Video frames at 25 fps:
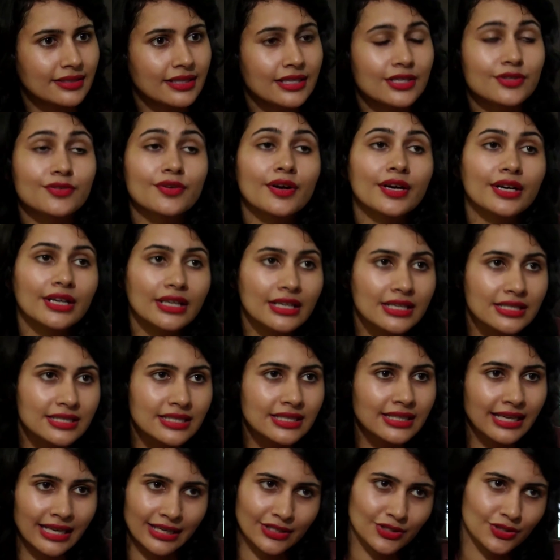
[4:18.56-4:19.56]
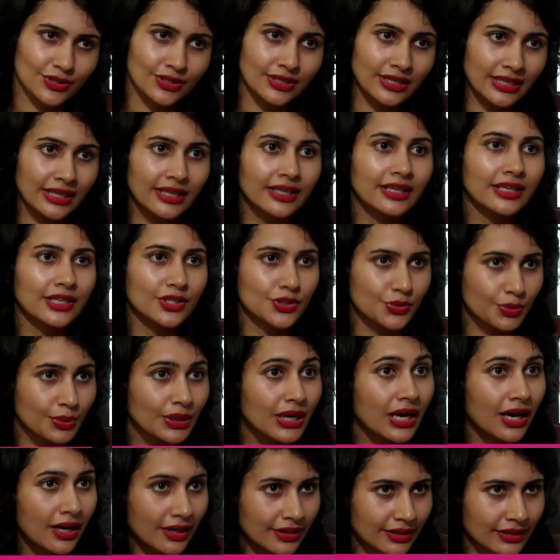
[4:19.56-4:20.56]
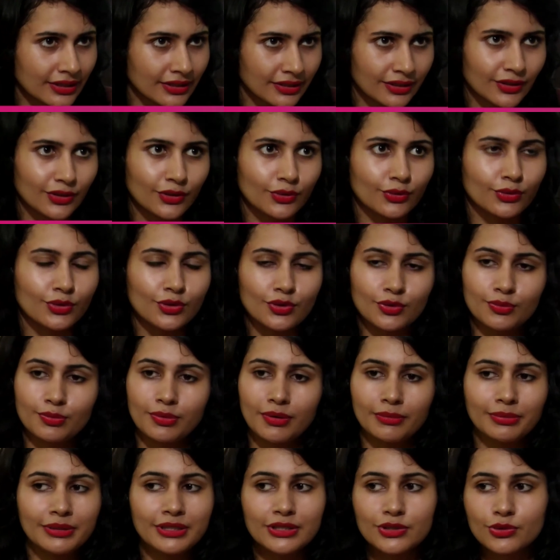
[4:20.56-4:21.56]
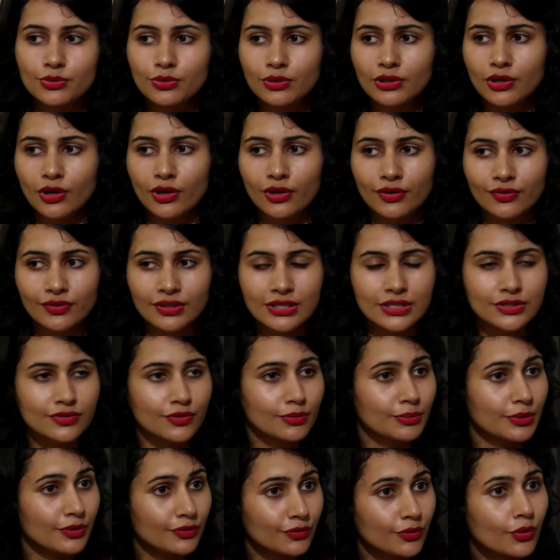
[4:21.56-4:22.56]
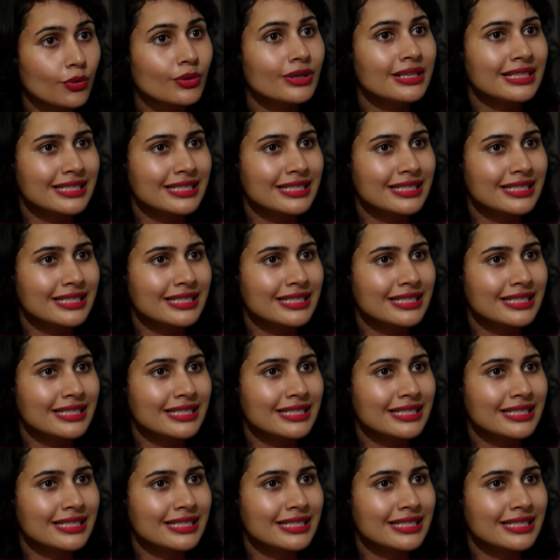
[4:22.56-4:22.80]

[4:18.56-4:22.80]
It's very easy thanks to the day and age we are in. You know, you could probably do a lot of things from your phone